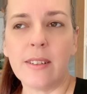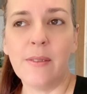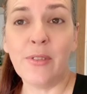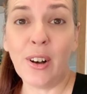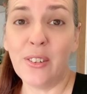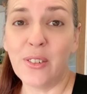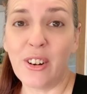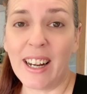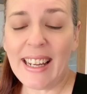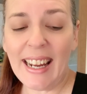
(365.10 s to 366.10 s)
involved
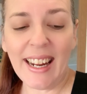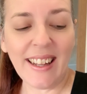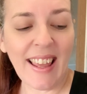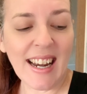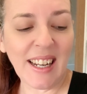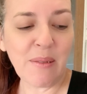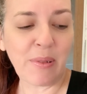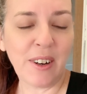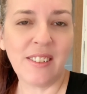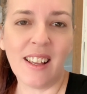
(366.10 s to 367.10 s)
really in the editing
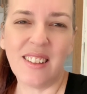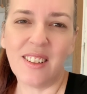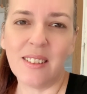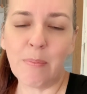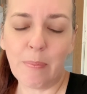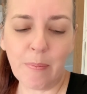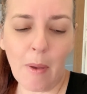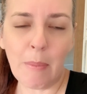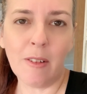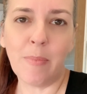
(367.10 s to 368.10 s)
process, just
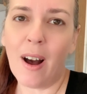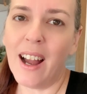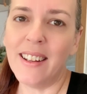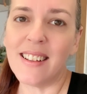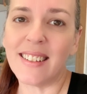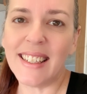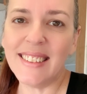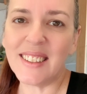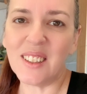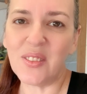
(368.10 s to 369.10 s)
a bit of behind the scenes
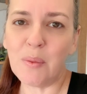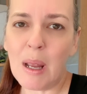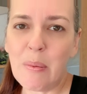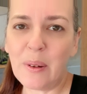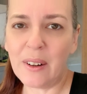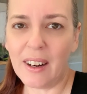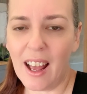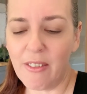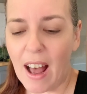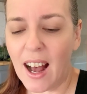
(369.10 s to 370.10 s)
because a few people
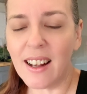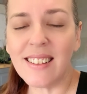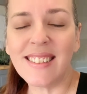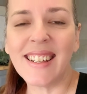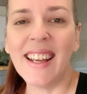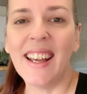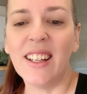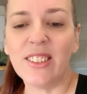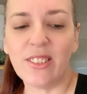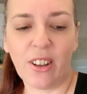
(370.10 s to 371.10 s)
have asked.
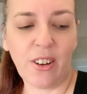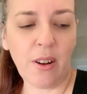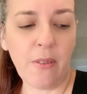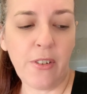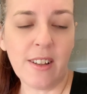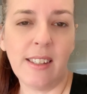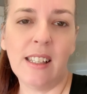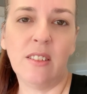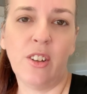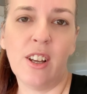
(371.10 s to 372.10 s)
So first
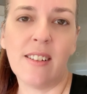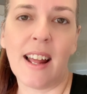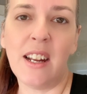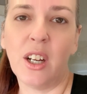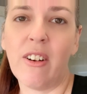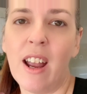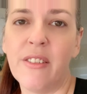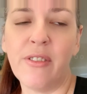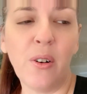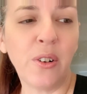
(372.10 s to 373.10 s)
things first, I need to create a
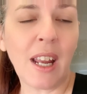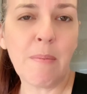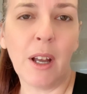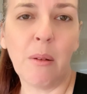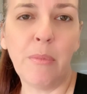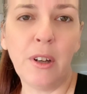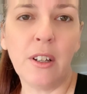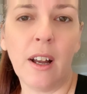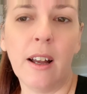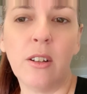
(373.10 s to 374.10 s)
folder in my
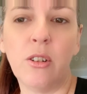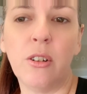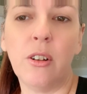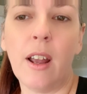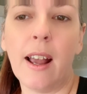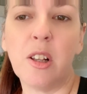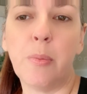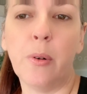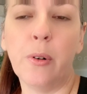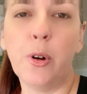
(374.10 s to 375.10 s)
computer to
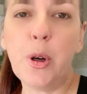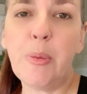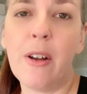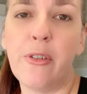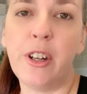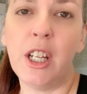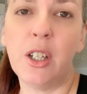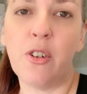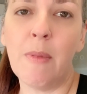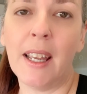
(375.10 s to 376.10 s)
export all my footage
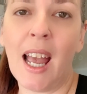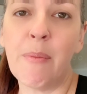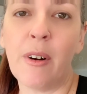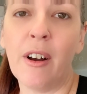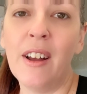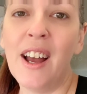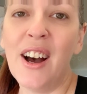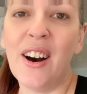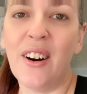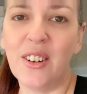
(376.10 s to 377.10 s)
from my camera
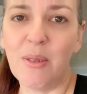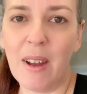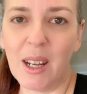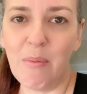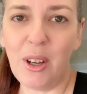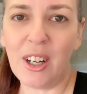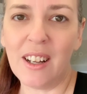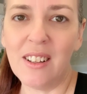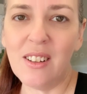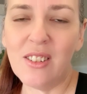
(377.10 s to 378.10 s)
onto my
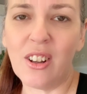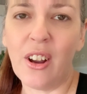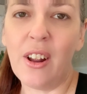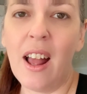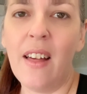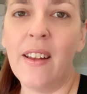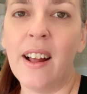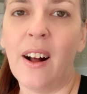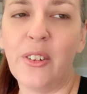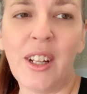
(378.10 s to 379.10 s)
computer. So
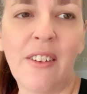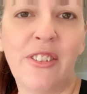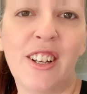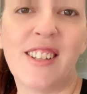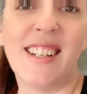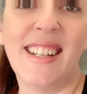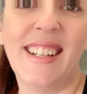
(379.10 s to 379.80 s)
I'll do that first.